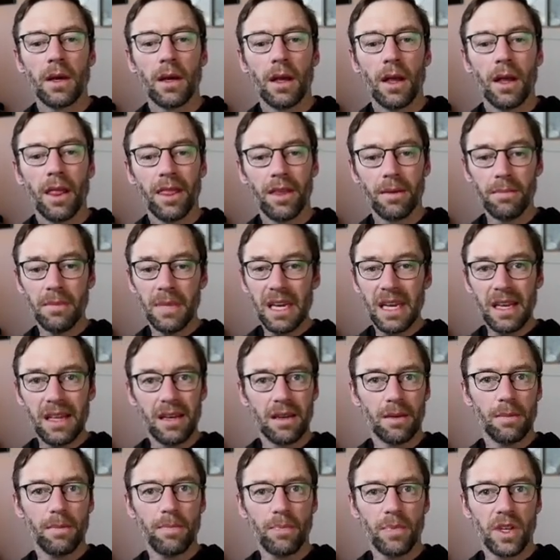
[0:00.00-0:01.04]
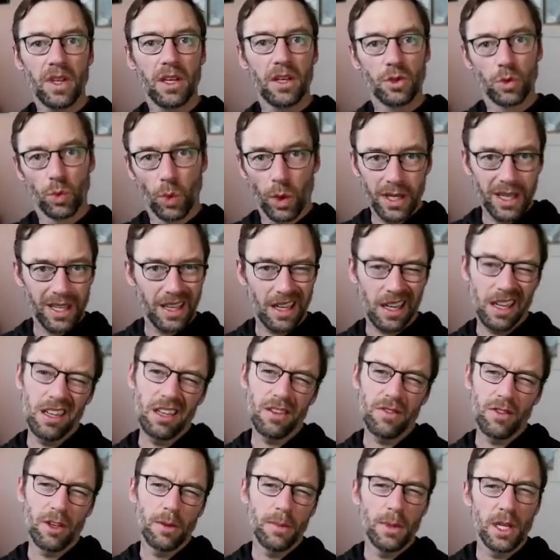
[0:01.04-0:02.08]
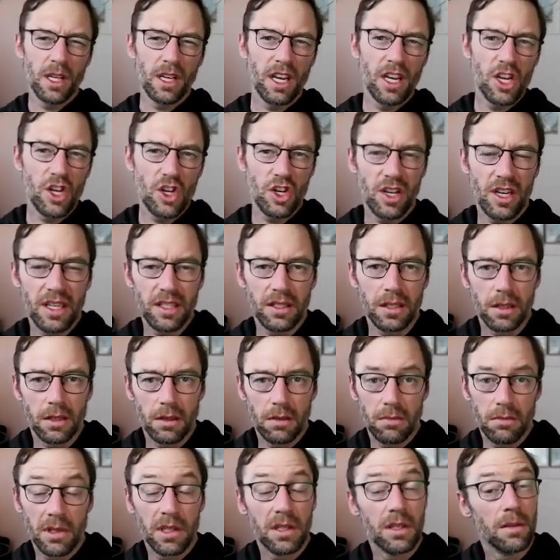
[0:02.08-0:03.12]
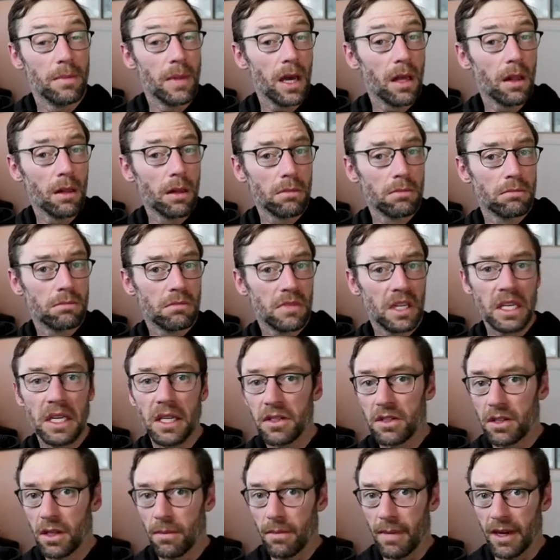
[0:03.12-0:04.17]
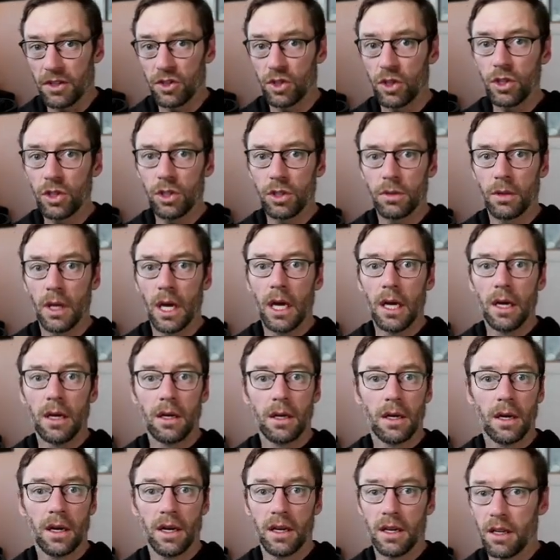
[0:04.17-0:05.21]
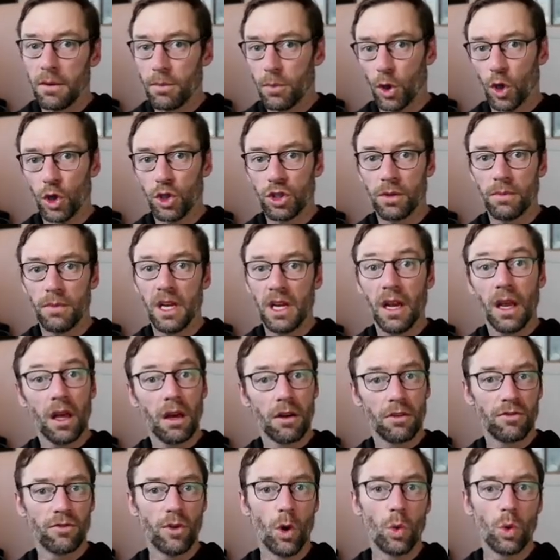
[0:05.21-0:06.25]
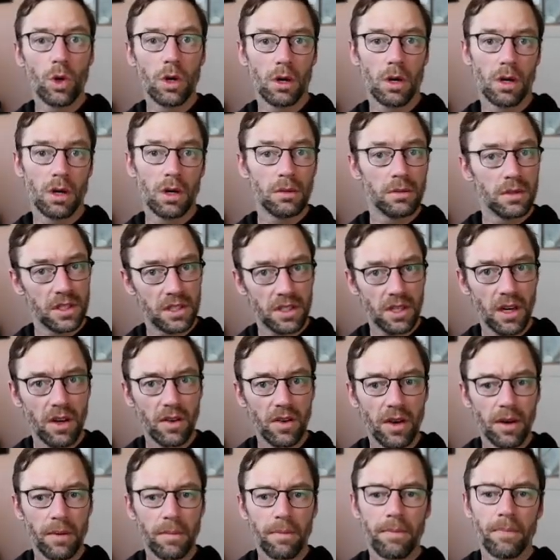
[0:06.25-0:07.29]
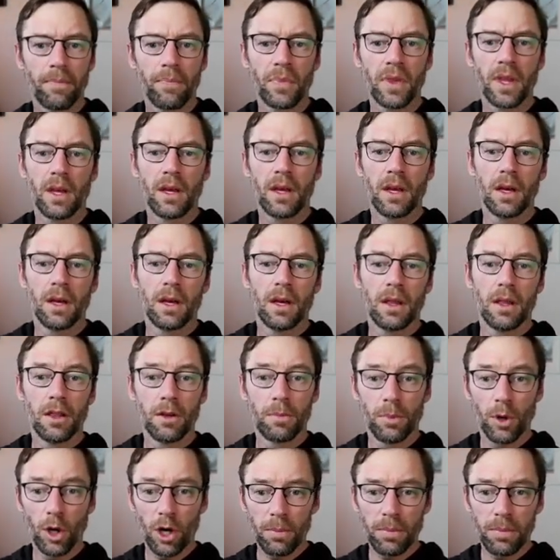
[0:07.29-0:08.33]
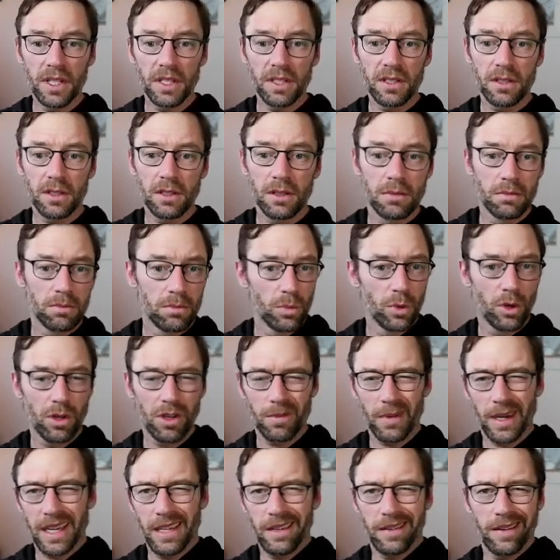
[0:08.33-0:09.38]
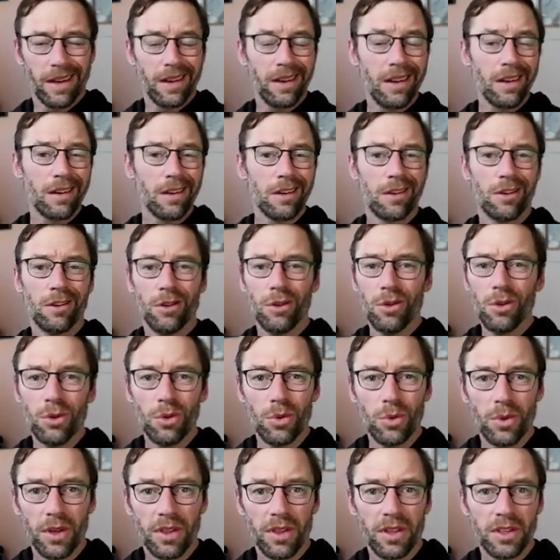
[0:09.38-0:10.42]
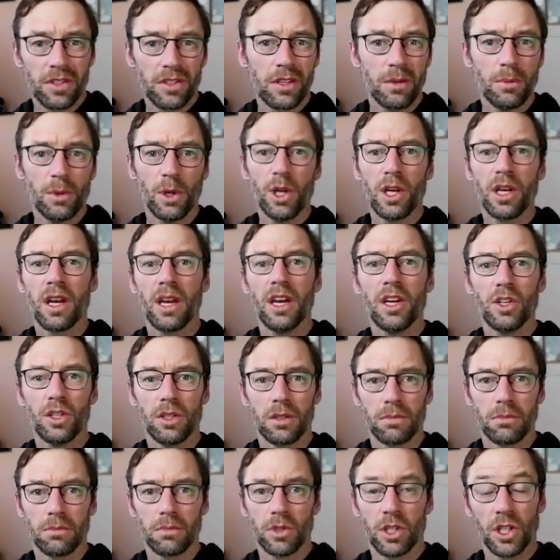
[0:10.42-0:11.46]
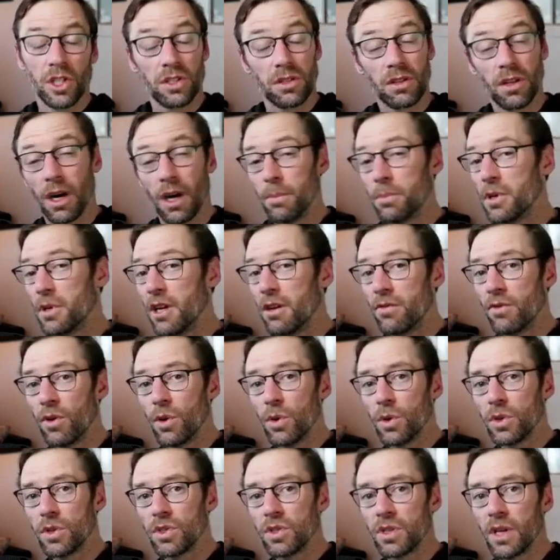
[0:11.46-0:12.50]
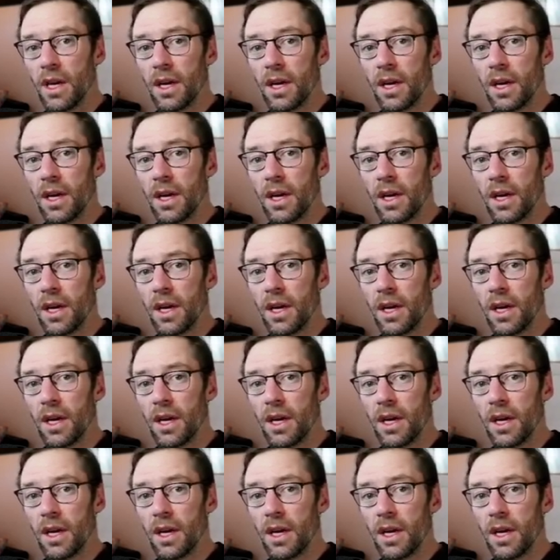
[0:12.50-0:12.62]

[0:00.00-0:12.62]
The medium is what kind of communication is it? An email, an instant message, an in-person meeting, a phone call, etc. The purpose is, what am I intending to do with this communication? Just update folks?